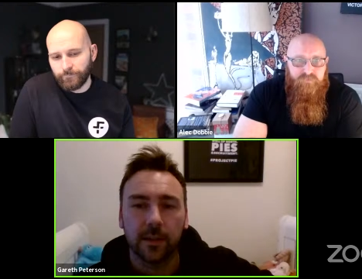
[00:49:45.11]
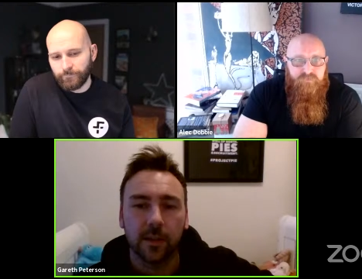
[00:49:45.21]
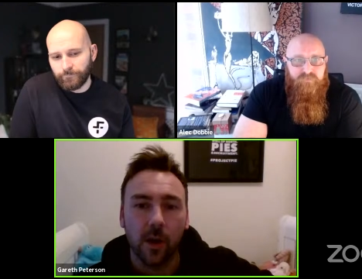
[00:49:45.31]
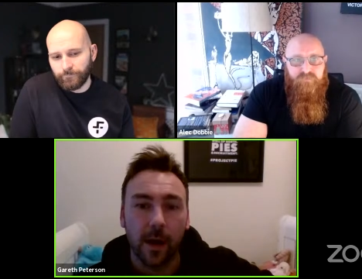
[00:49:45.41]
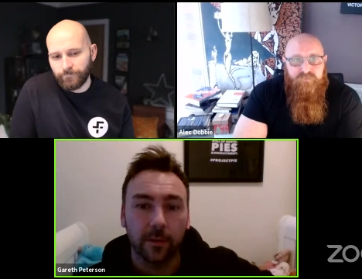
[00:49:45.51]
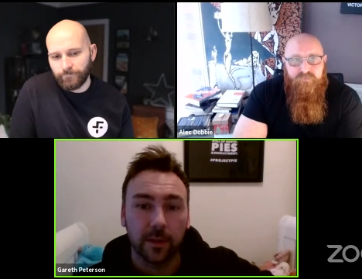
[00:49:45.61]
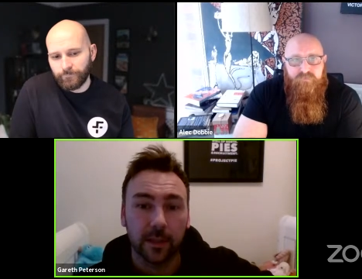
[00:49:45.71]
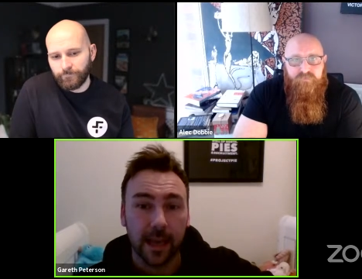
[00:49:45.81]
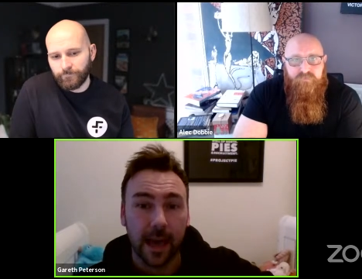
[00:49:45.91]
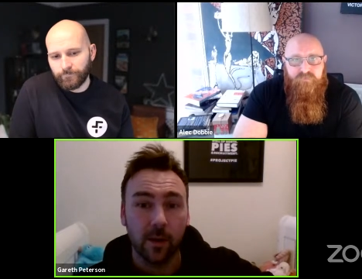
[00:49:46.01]
Speaker 1: to know how
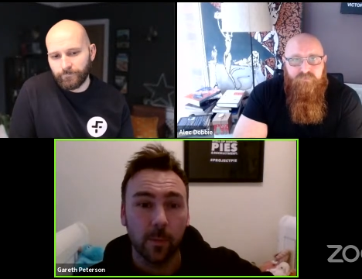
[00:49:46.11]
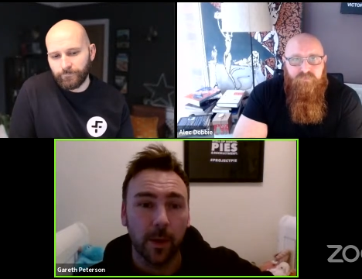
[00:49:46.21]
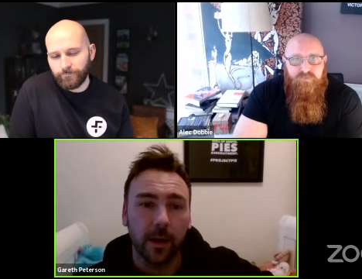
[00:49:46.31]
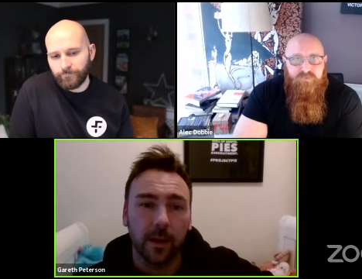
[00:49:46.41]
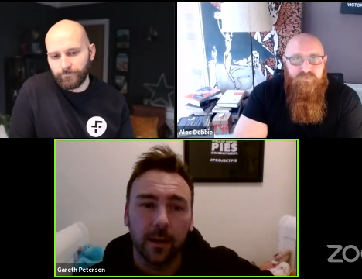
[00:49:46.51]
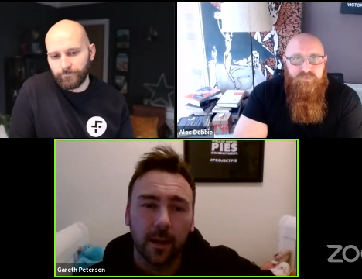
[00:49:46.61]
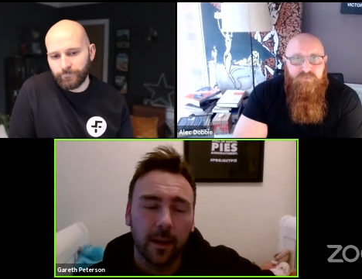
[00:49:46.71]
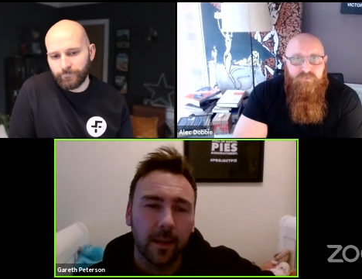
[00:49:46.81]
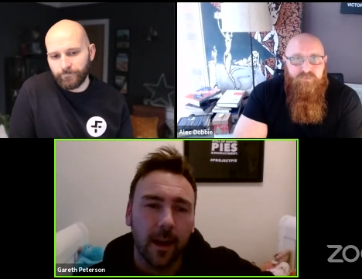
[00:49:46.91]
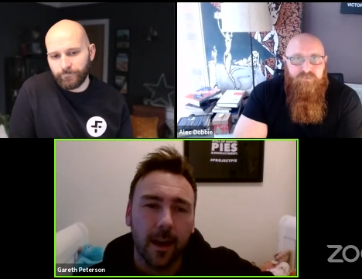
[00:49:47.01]
to scale, but
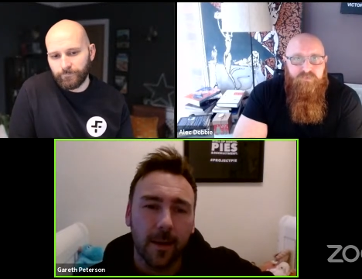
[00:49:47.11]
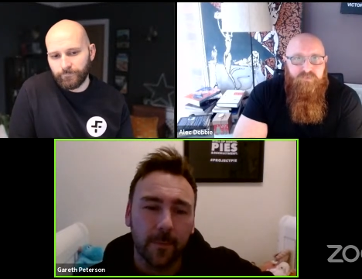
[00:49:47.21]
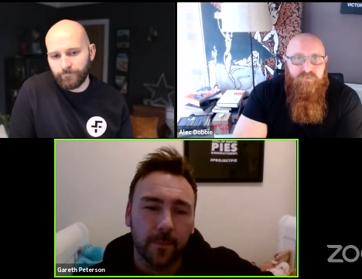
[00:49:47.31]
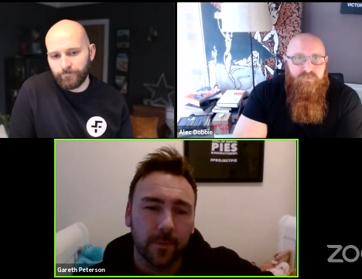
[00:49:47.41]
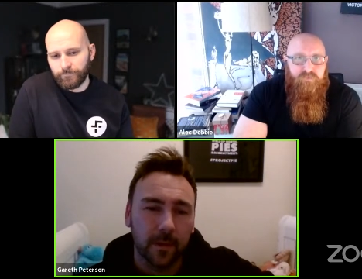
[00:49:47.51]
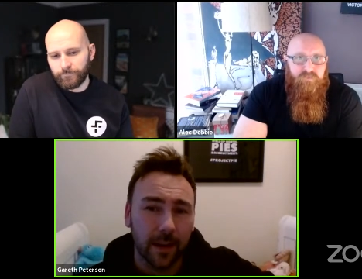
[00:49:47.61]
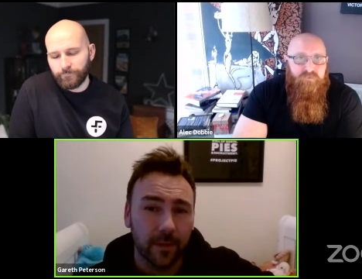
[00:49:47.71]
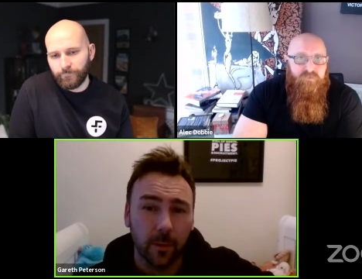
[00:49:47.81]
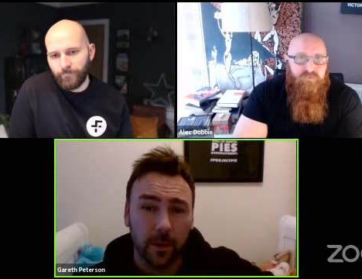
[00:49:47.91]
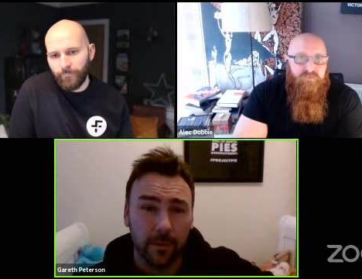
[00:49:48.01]
um,
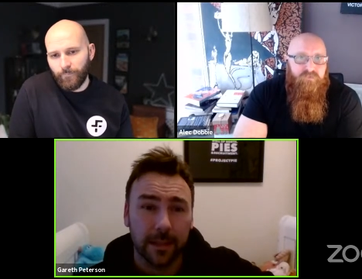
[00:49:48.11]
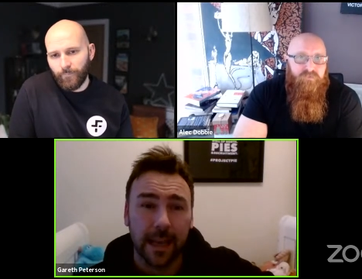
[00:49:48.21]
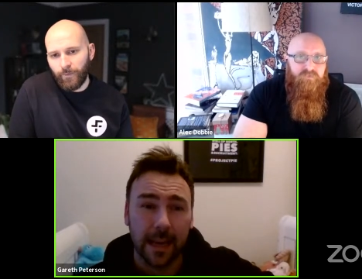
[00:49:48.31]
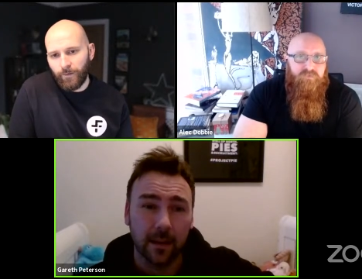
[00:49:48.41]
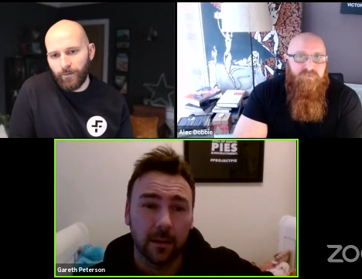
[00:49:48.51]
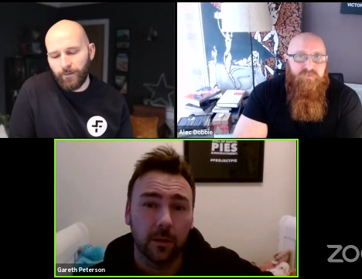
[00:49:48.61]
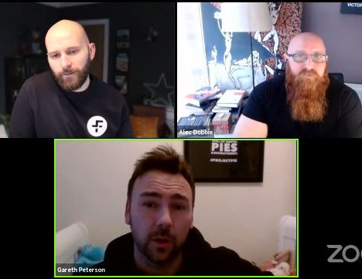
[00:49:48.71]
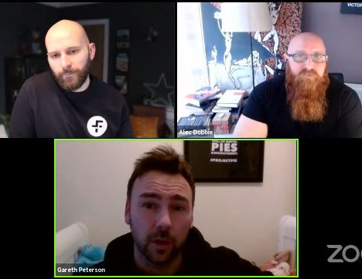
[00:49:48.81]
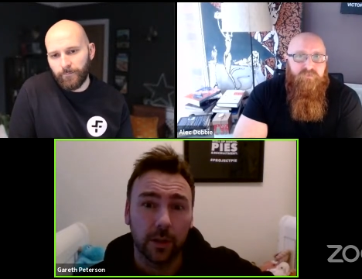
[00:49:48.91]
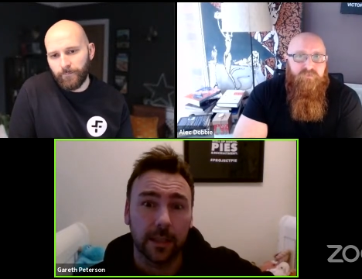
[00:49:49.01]
definitely want to retain
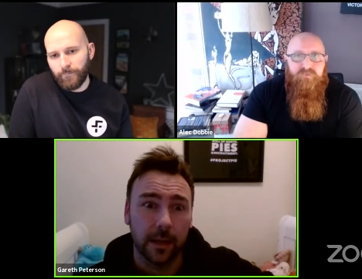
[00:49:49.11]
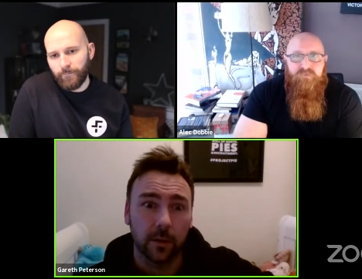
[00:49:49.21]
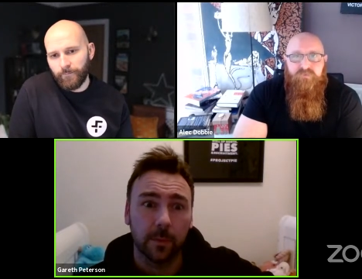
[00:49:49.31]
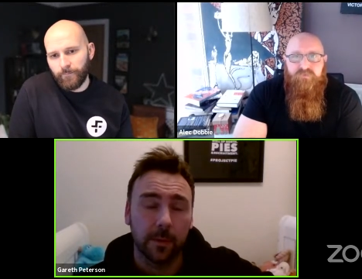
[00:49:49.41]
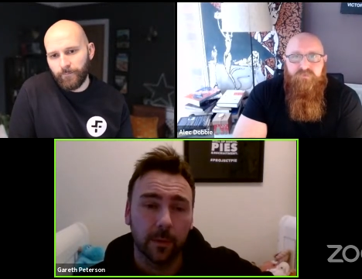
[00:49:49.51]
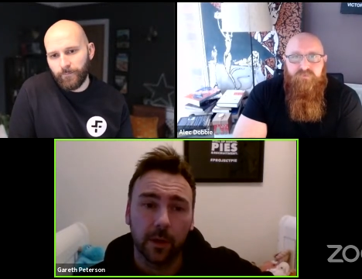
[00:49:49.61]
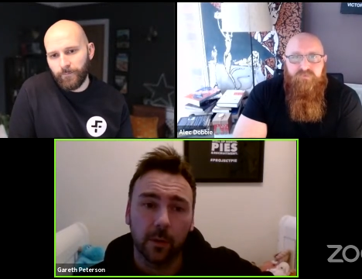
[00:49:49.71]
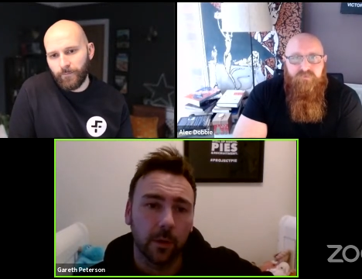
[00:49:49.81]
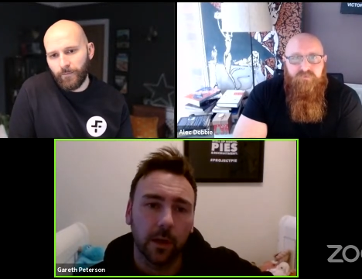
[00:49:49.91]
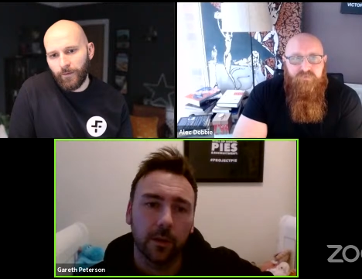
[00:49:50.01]
good salespeople. You
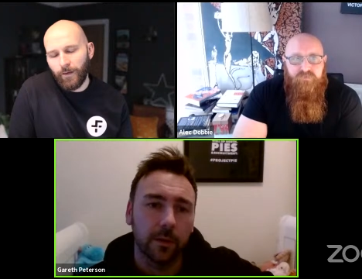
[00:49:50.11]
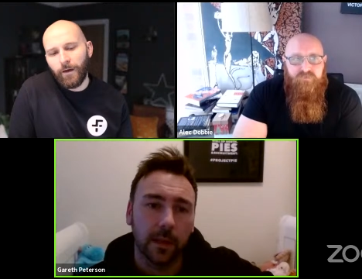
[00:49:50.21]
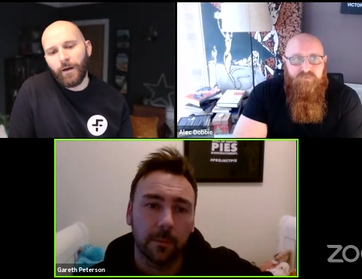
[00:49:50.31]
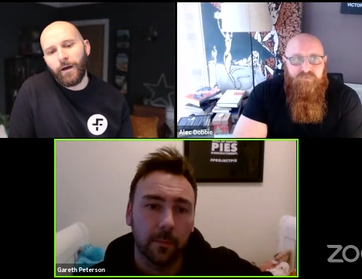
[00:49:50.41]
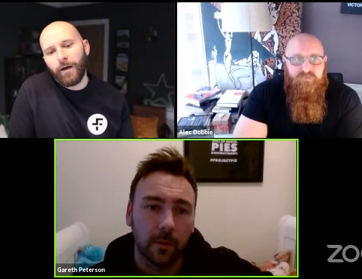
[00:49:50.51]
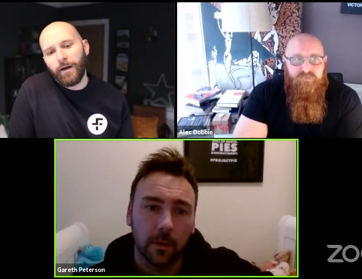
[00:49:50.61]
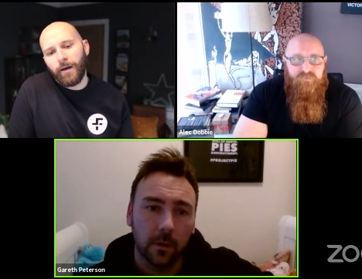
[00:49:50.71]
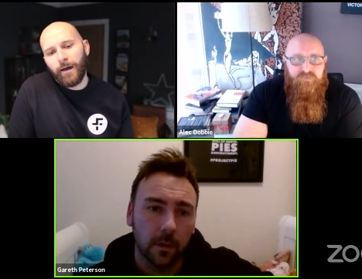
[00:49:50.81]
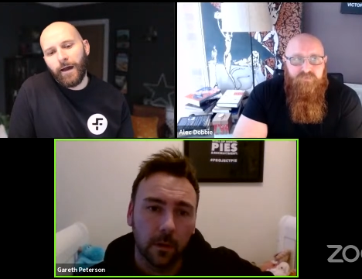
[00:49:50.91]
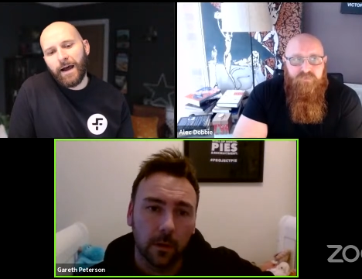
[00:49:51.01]
don't
Speaker 2: want to lose them.
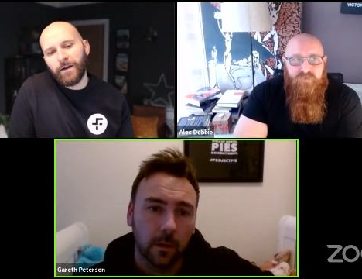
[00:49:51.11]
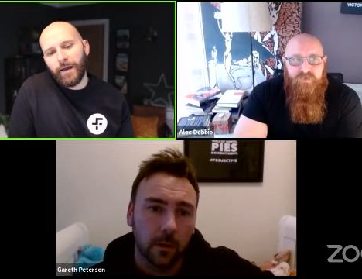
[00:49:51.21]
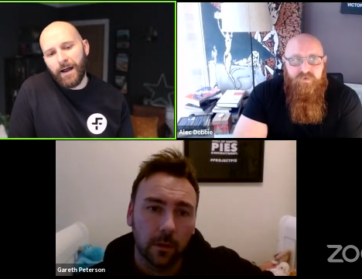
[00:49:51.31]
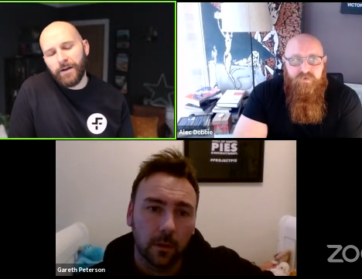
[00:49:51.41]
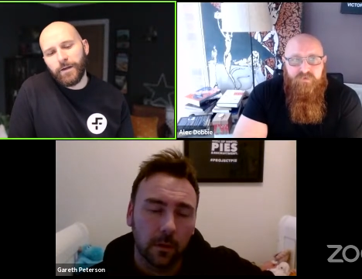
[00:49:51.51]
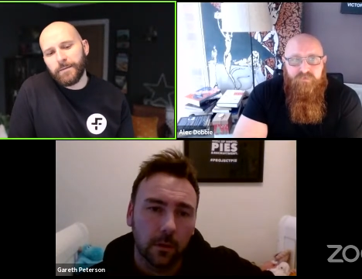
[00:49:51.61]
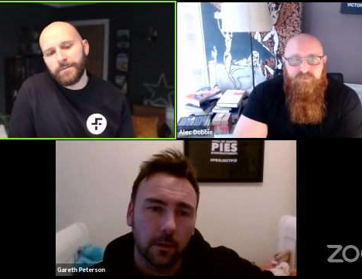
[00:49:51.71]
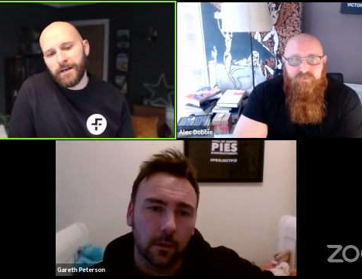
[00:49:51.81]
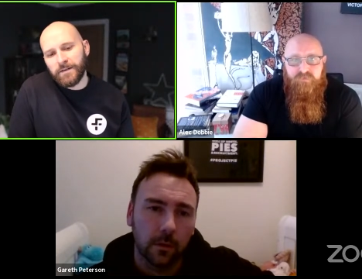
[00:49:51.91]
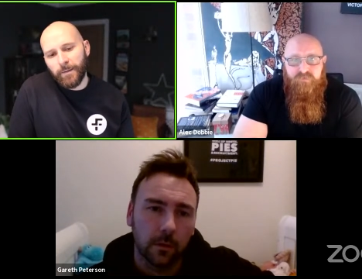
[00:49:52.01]
How do how do you keep
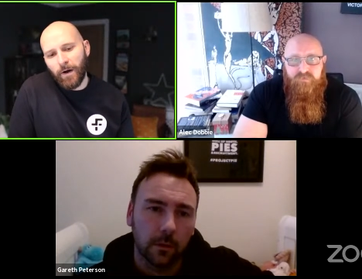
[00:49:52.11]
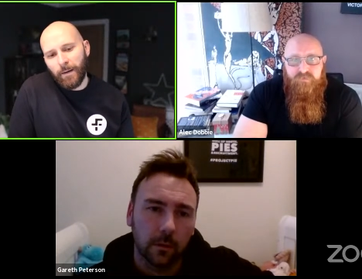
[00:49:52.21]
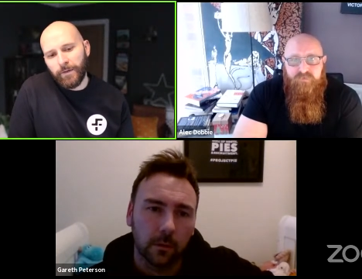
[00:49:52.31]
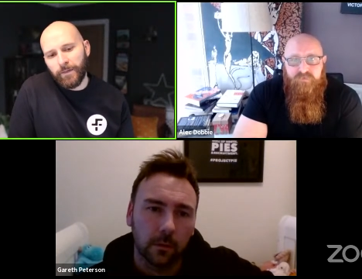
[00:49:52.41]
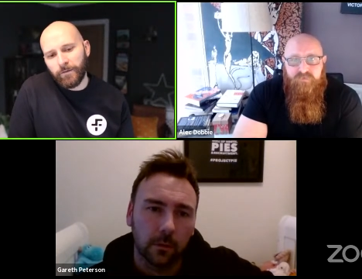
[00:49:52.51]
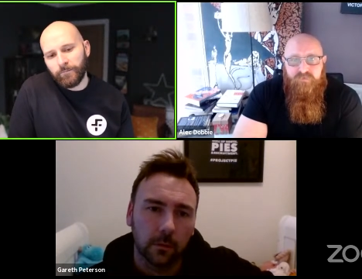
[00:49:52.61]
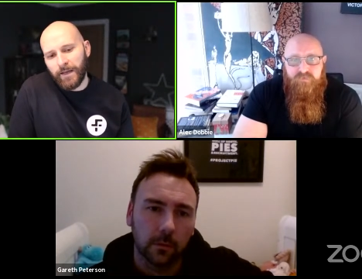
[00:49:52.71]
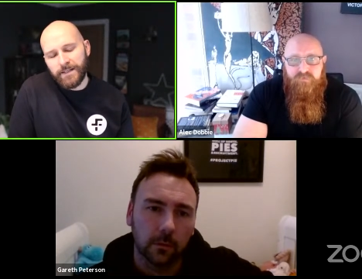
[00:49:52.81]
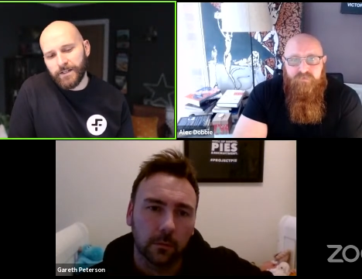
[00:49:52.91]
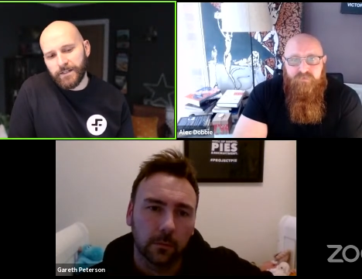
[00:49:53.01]
salespeople happy though? Is it
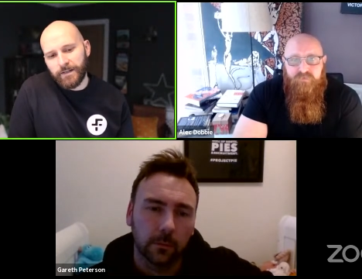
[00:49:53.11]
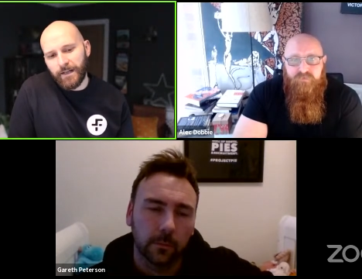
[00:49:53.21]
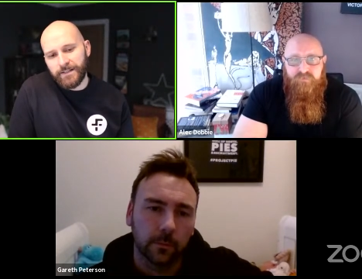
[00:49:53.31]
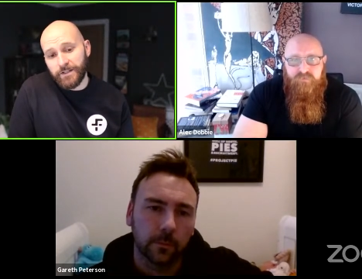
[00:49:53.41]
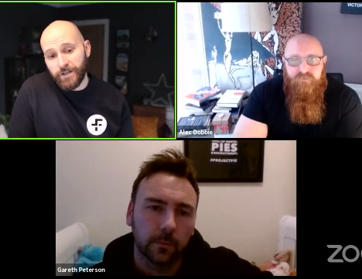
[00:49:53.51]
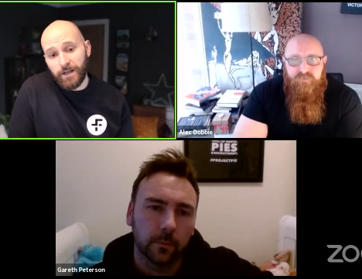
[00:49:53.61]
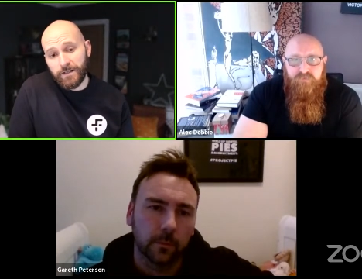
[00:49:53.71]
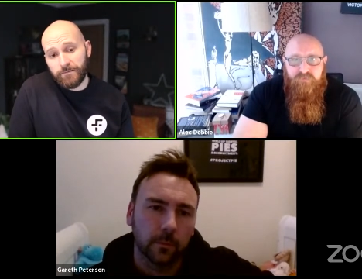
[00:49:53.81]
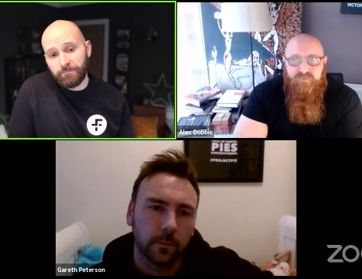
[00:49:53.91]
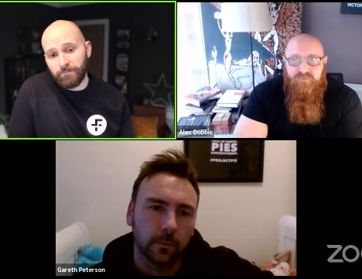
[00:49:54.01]
just is it just
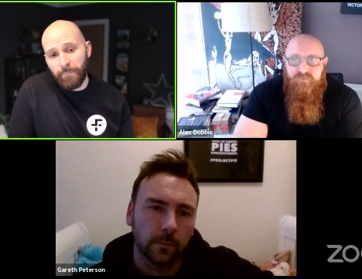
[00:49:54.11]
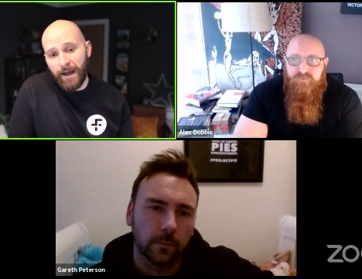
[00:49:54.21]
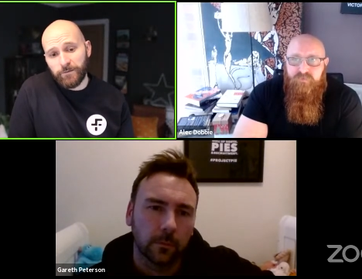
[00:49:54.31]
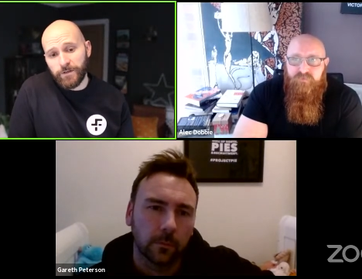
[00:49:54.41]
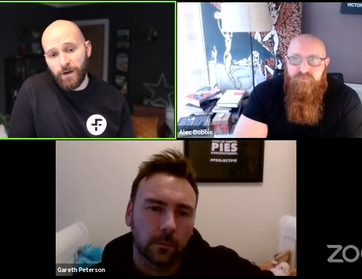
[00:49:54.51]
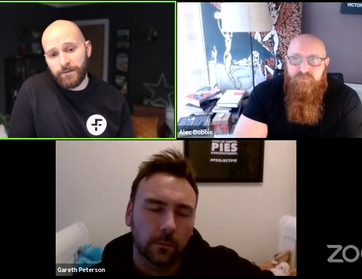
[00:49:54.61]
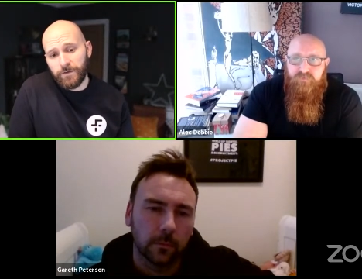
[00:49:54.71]
pound signs